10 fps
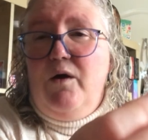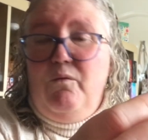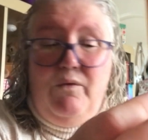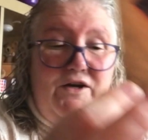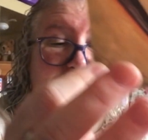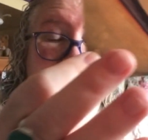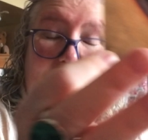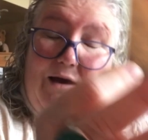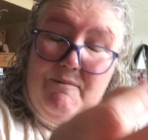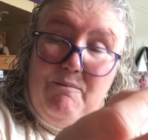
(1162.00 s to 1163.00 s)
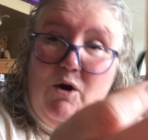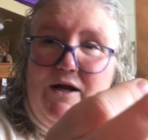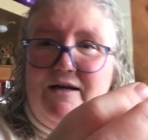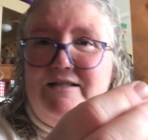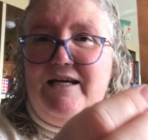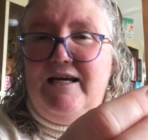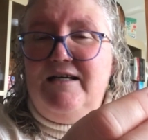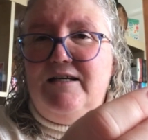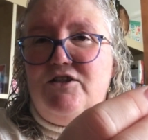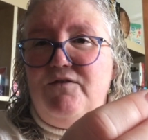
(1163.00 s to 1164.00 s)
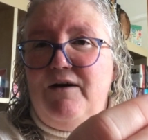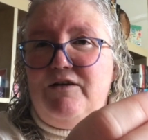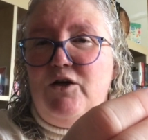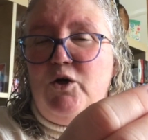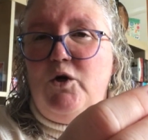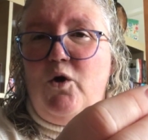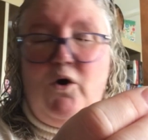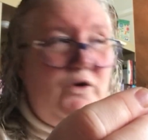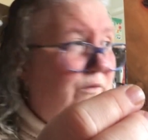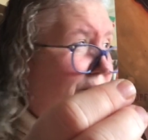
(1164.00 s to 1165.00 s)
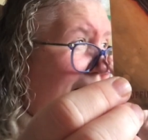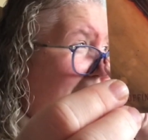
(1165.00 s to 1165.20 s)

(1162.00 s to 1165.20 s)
which Monica did, she found it in her garden,